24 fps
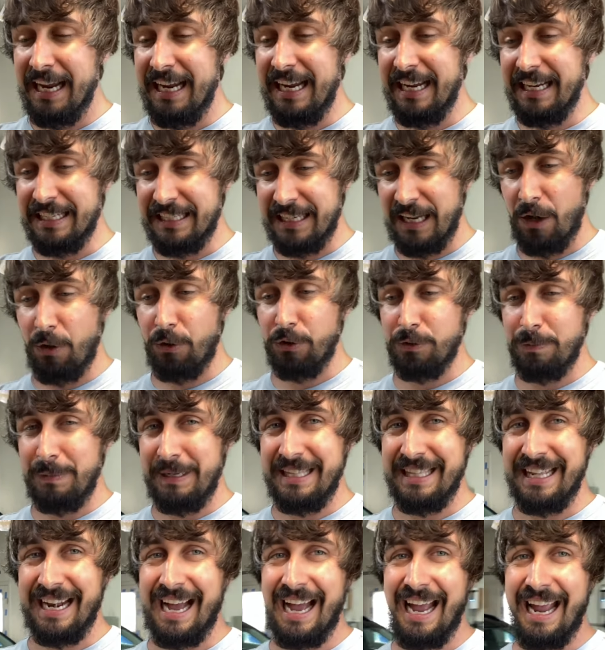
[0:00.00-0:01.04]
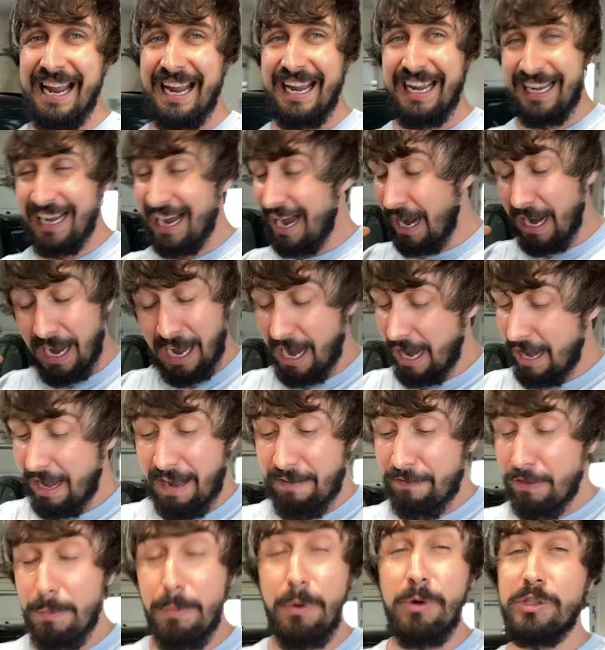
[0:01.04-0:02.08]
it tells me that I
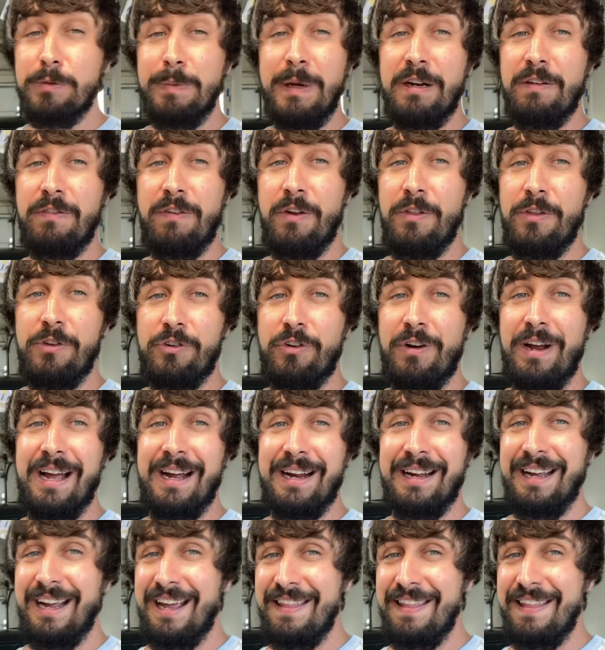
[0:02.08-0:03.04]
have the most amount of fun on the track.